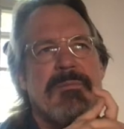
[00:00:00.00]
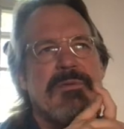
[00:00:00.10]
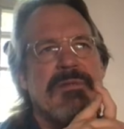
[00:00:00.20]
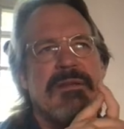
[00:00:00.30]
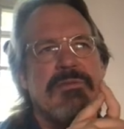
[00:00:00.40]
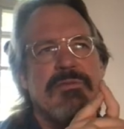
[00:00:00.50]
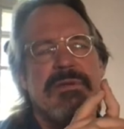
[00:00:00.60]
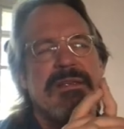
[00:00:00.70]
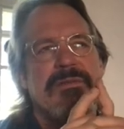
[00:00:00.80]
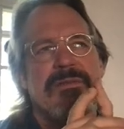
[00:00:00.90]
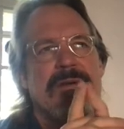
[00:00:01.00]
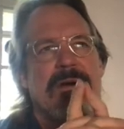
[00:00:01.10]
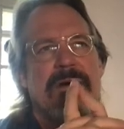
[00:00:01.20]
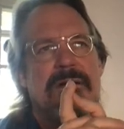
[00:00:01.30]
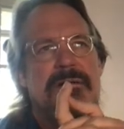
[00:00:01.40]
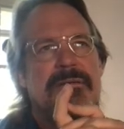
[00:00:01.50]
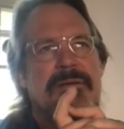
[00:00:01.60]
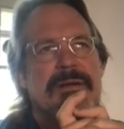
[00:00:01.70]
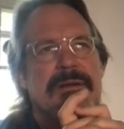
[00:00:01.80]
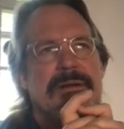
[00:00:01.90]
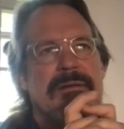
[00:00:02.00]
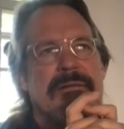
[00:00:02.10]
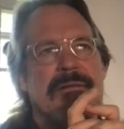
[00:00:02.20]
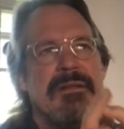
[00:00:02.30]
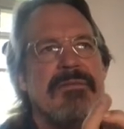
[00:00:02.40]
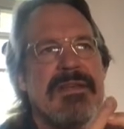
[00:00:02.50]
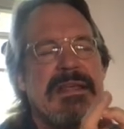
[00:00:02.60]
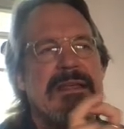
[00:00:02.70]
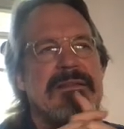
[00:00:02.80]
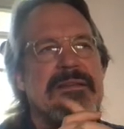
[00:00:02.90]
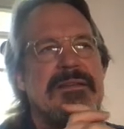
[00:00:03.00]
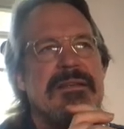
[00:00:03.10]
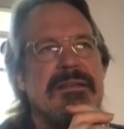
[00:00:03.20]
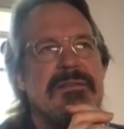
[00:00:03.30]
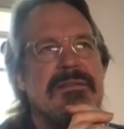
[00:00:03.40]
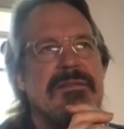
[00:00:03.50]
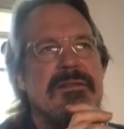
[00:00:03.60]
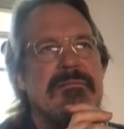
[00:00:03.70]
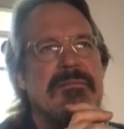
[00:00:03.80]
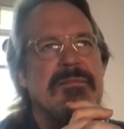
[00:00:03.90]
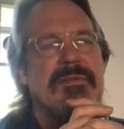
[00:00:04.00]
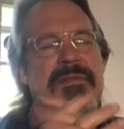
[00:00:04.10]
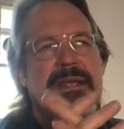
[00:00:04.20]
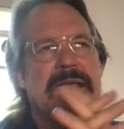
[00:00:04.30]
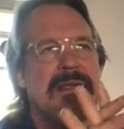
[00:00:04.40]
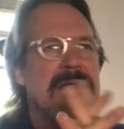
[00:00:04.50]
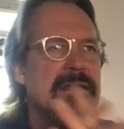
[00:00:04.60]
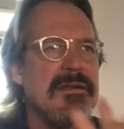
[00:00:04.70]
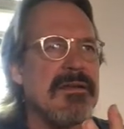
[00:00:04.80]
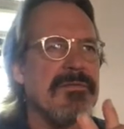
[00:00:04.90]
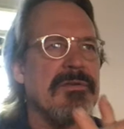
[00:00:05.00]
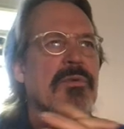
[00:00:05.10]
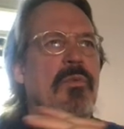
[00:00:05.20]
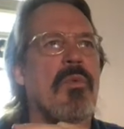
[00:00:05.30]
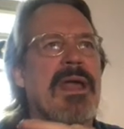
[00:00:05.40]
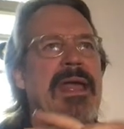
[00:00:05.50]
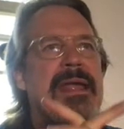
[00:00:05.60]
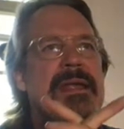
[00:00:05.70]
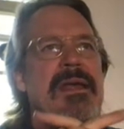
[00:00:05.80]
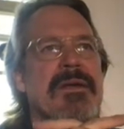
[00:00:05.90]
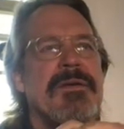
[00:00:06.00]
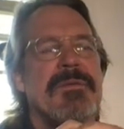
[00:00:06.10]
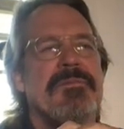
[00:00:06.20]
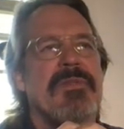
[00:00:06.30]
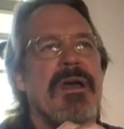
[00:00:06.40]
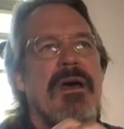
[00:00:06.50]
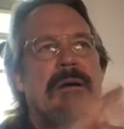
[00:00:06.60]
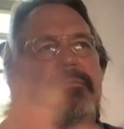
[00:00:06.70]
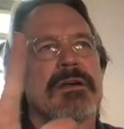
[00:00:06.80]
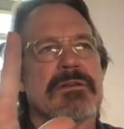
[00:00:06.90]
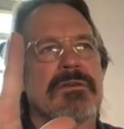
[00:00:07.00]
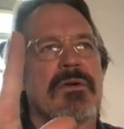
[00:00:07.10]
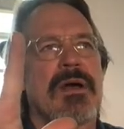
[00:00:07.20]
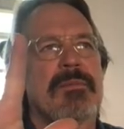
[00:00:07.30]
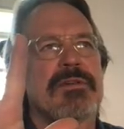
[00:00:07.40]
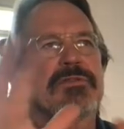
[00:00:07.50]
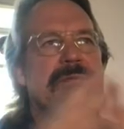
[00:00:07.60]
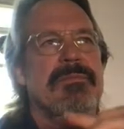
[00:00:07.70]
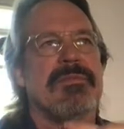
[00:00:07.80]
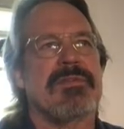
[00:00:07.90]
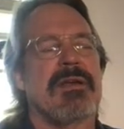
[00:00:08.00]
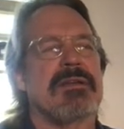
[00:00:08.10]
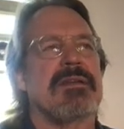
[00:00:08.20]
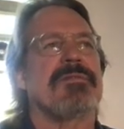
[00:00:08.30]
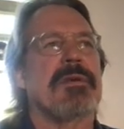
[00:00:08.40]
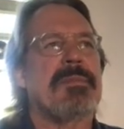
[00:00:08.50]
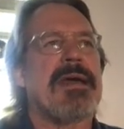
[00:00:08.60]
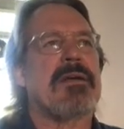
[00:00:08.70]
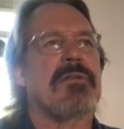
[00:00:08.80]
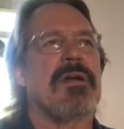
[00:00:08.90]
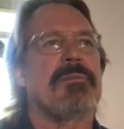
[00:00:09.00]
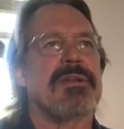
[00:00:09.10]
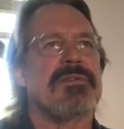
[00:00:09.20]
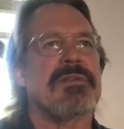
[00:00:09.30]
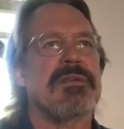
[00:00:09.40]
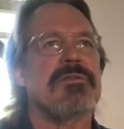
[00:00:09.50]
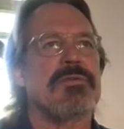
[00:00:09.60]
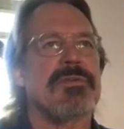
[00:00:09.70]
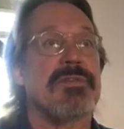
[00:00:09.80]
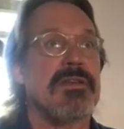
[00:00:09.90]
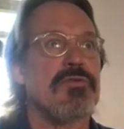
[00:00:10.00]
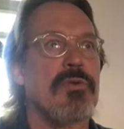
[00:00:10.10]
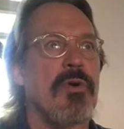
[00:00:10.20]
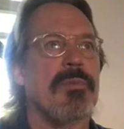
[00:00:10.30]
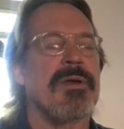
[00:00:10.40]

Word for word: with that trees are living entities and think in a different way. Um, I don't know how much scientific background, but it's an interesting trope.